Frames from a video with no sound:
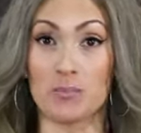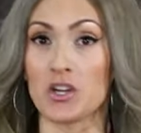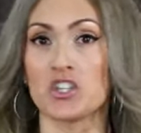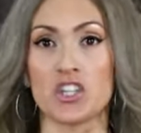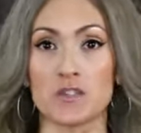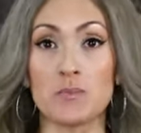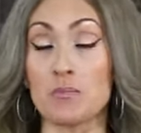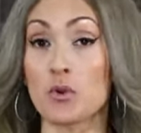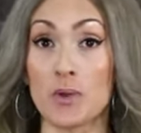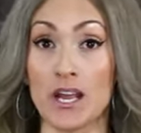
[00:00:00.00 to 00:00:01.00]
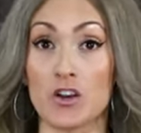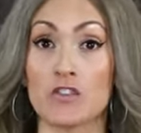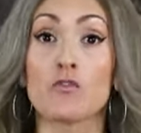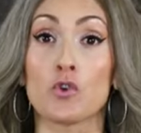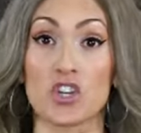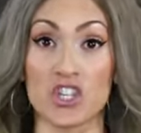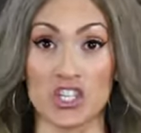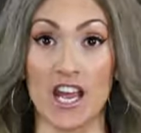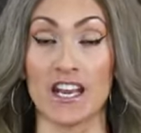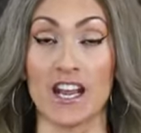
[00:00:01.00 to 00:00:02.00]
but just be prepared for
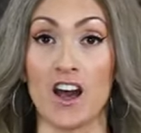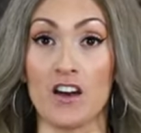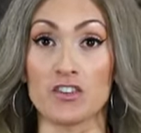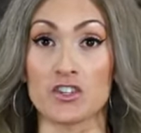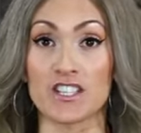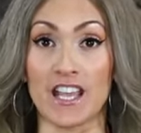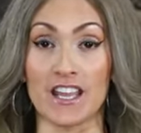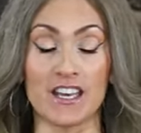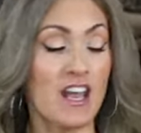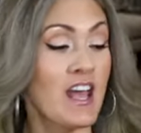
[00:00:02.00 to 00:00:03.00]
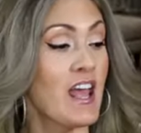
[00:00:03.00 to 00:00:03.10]
shedding of your skin.